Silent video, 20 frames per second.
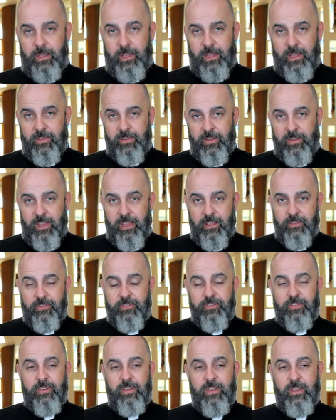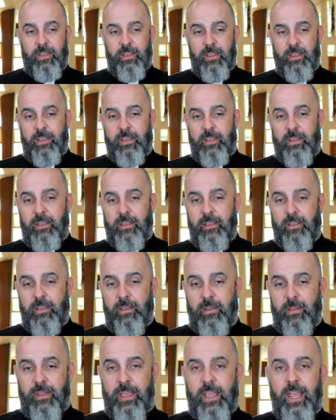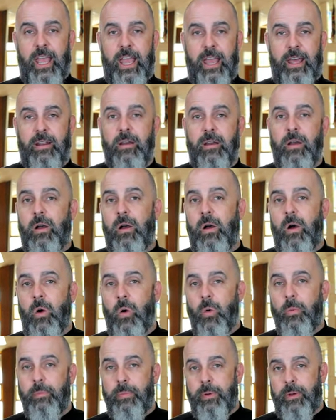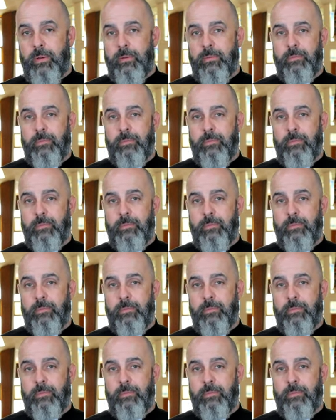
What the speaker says: is if they had hope.